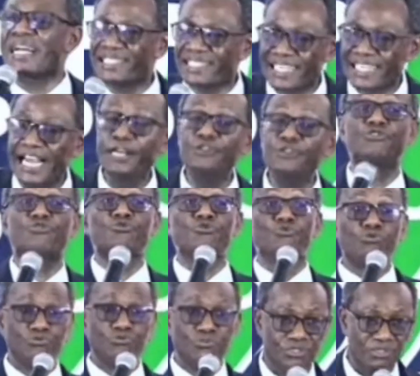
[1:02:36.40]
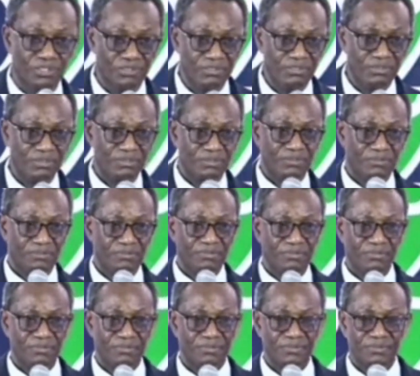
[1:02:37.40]
and should
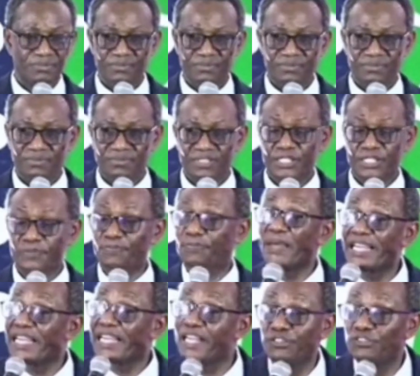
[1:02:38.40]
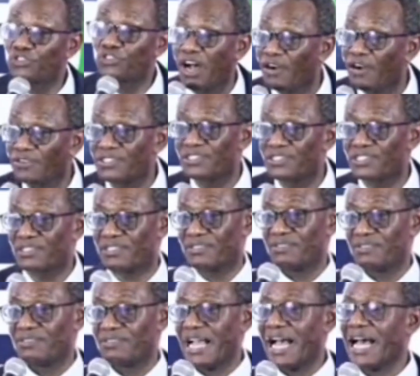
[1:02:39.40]
Speak in tongues.
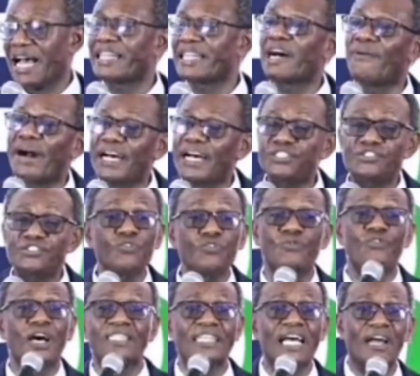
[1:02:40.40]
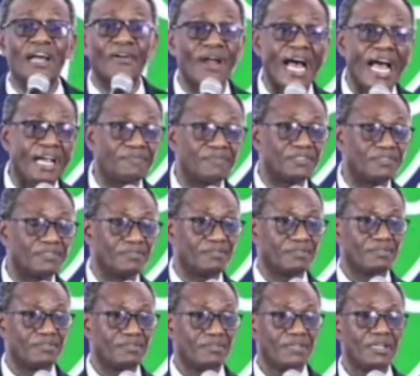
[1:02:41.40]
Otherwise, you've not arrived.
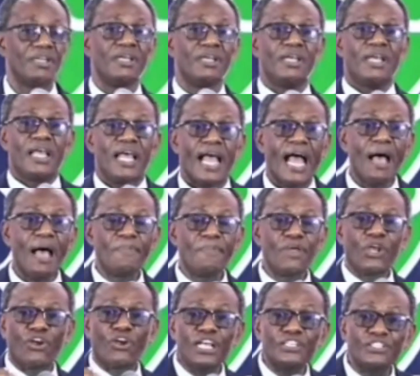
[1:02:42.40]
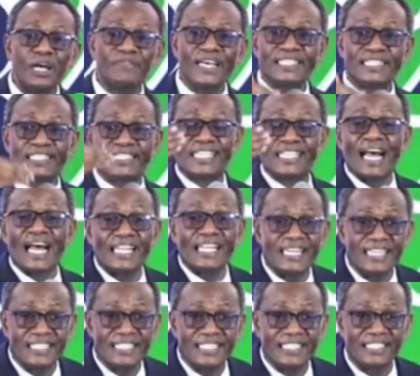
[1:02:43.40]
And because of this
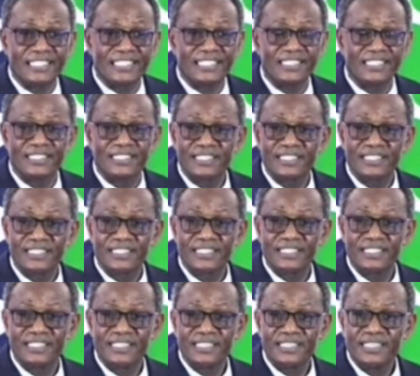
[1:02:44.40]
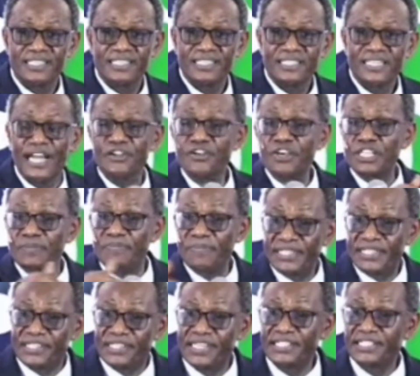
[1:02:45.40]
challenge, the youth
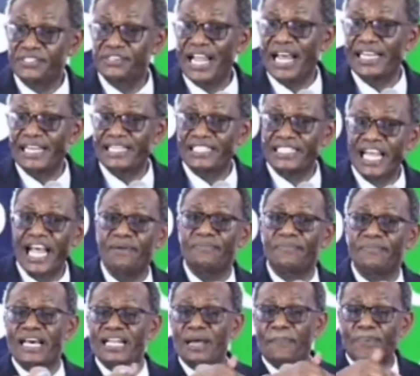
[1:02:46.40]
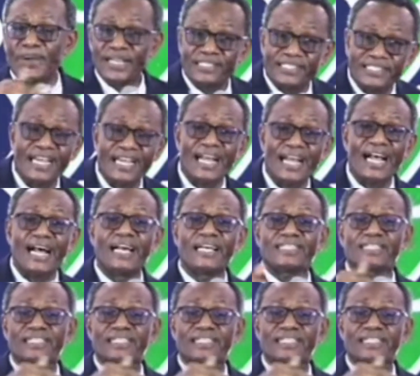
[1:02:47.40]
ministry at the time, that the Pensa guys